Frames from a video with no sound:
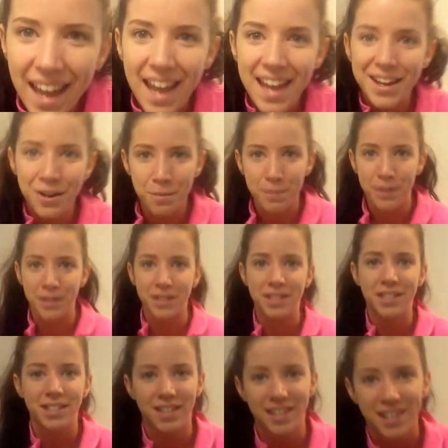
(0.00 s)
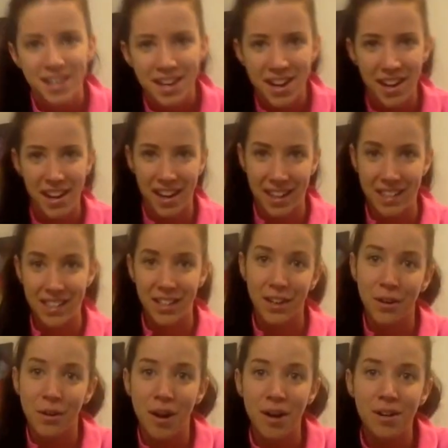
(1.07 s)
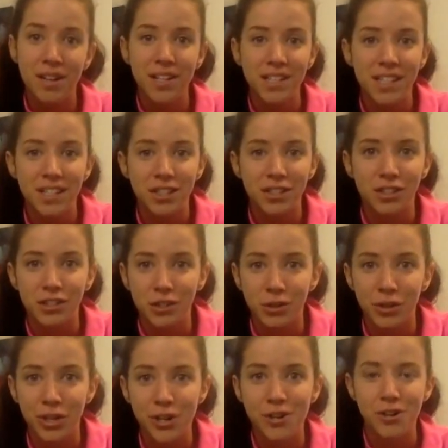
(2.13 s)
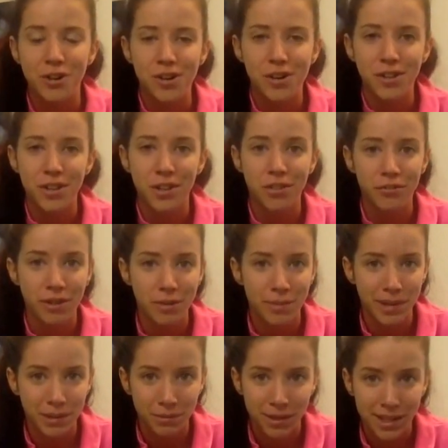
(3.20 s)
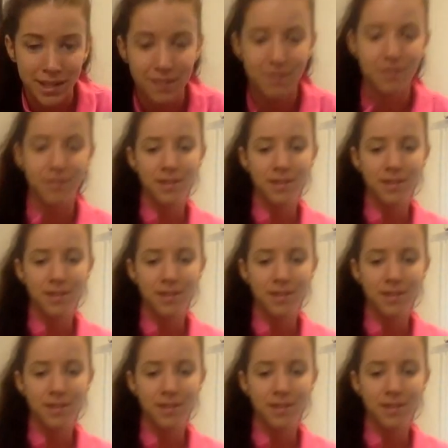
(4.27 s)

Hey Hoopers. Okay, so I'm going to teach a tutorial on the 3-beat weave.